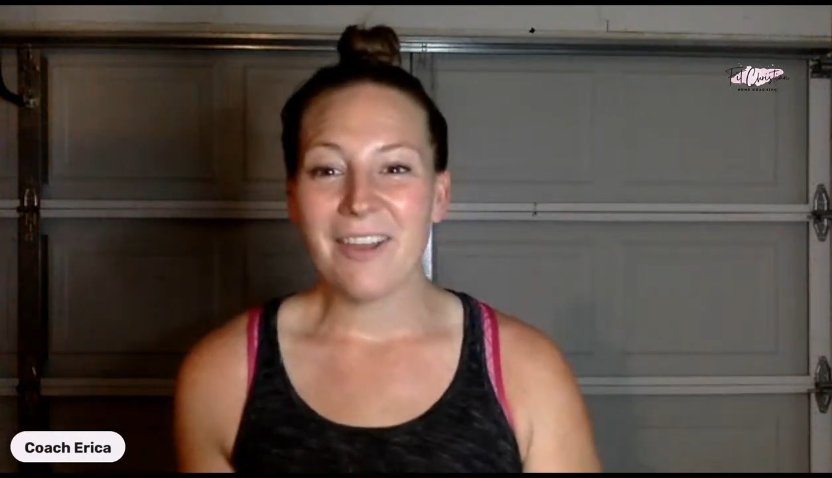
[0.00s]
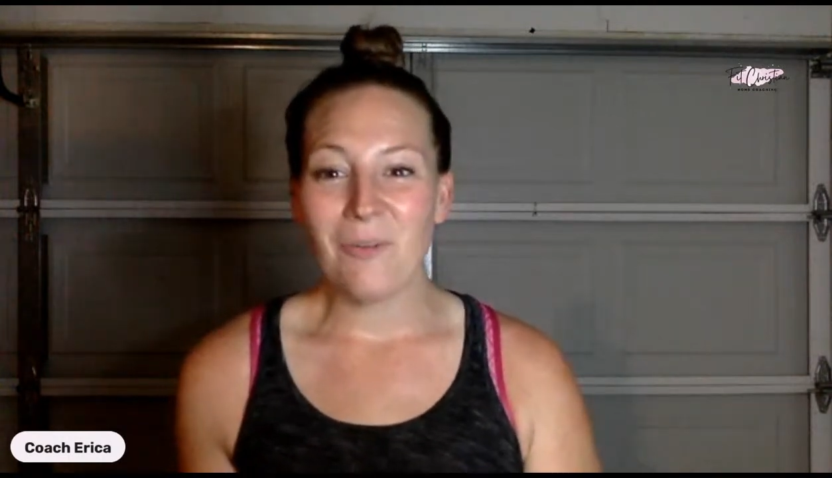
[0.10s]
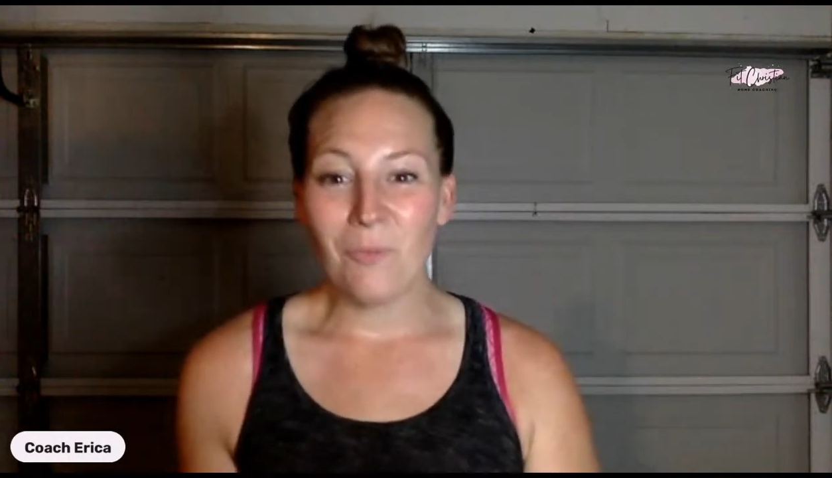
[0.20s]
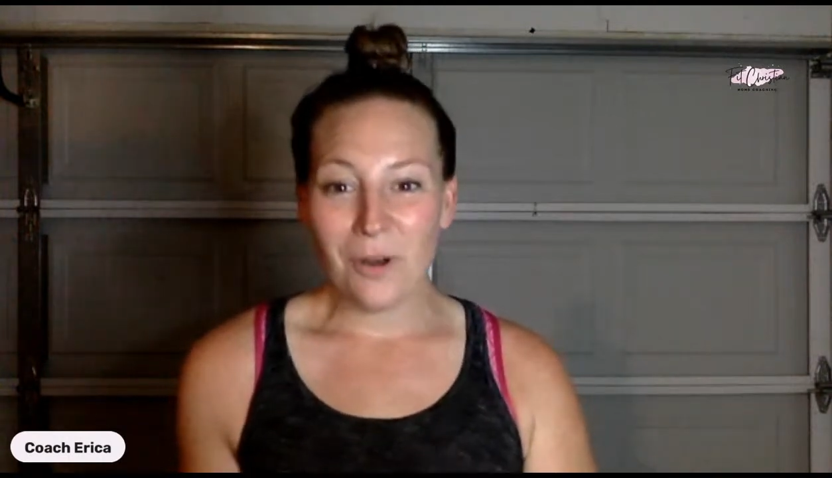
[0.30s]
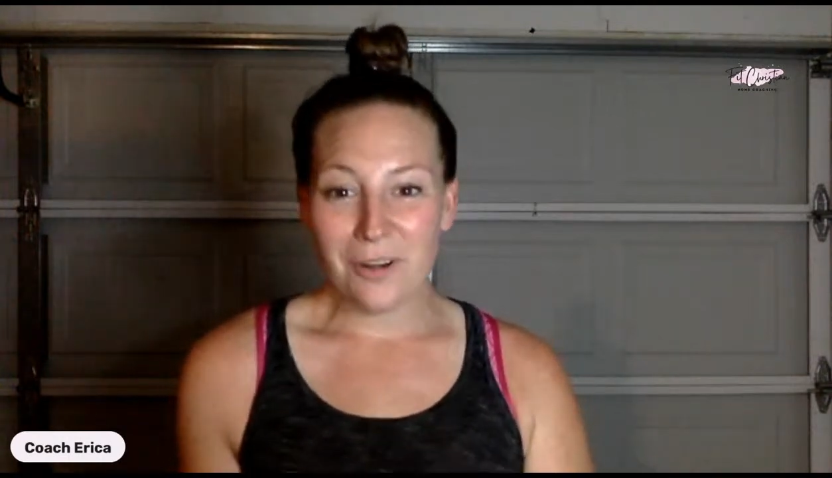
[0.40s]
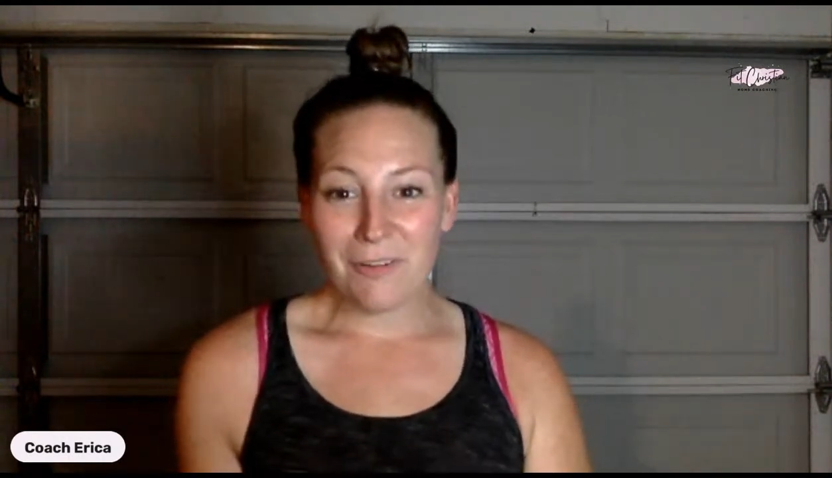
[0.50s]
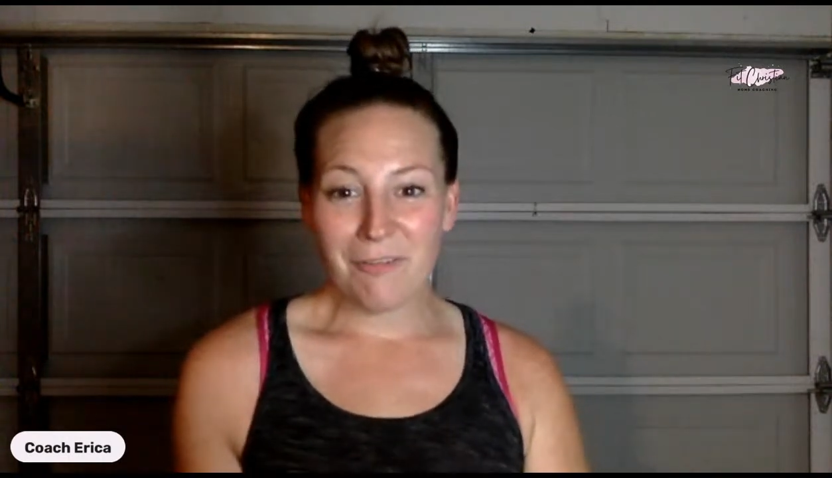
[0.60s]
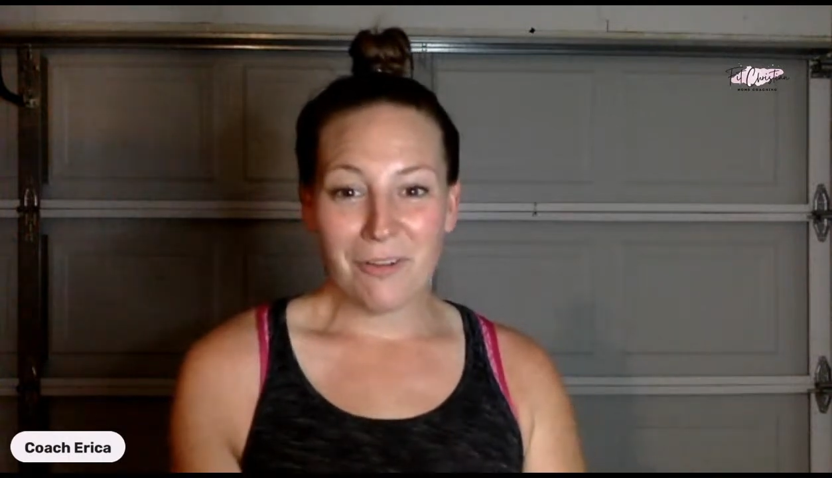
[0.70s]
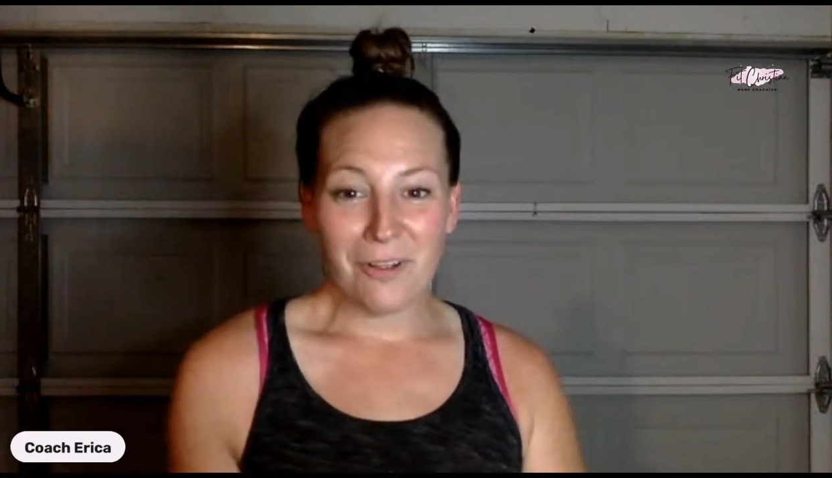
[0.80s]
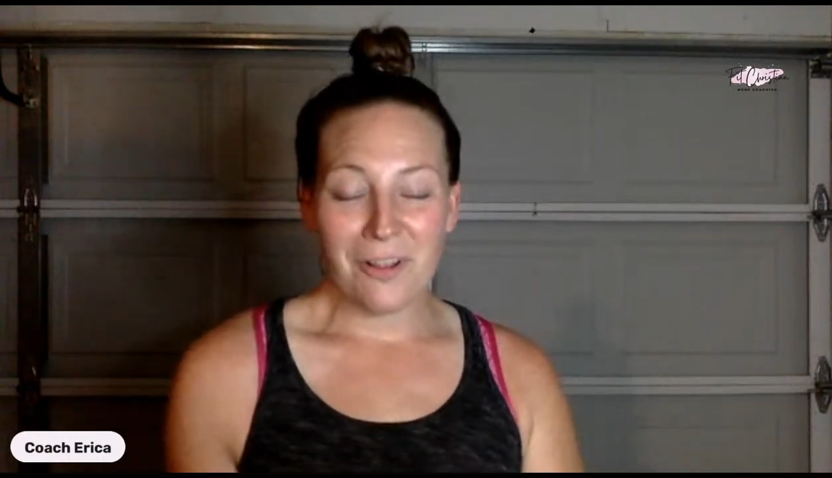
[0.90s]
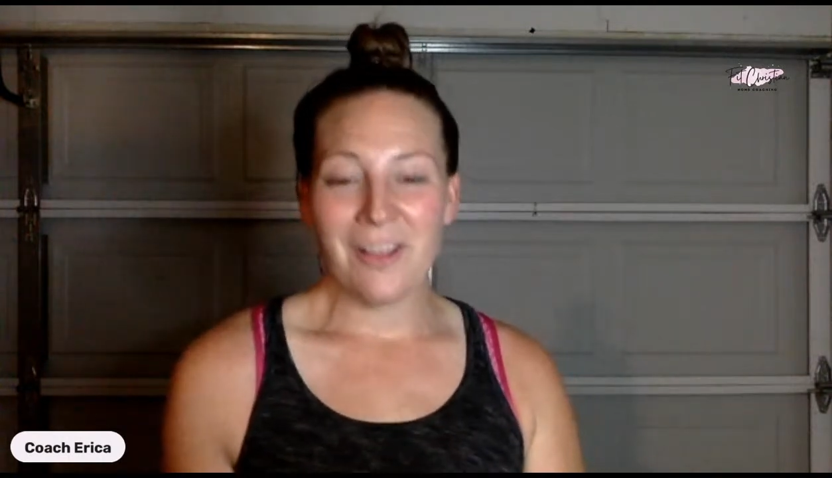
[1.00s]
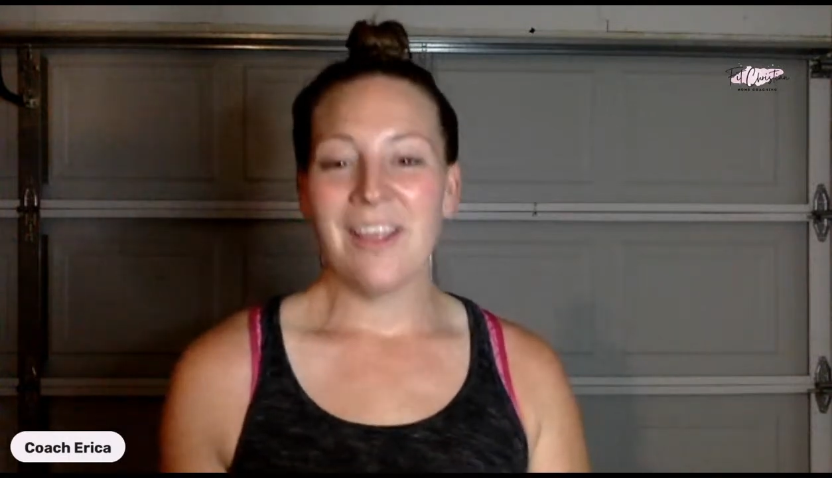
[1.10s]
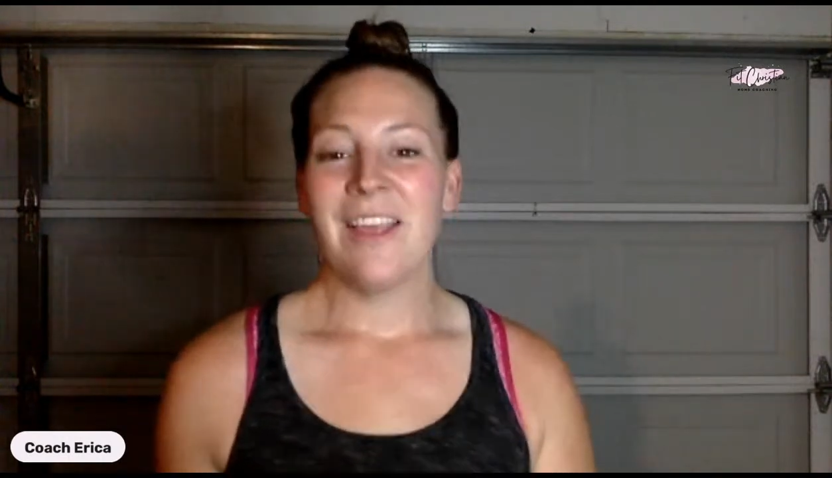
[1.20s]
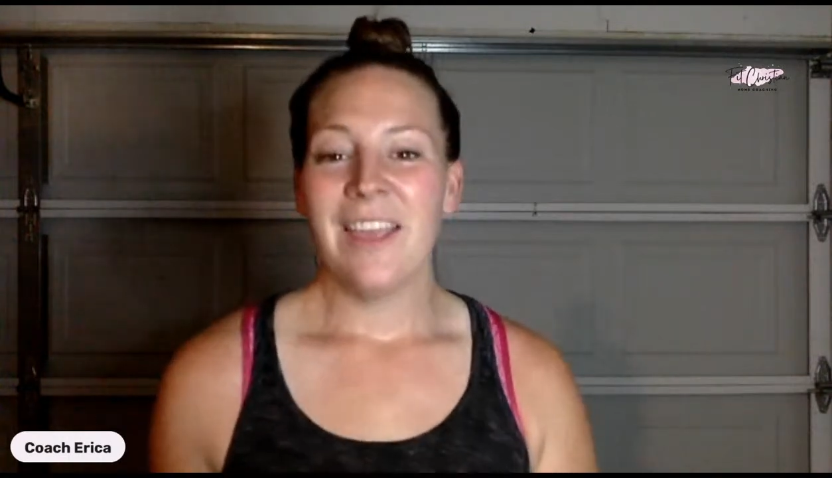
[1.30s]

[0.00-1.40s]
a wonderful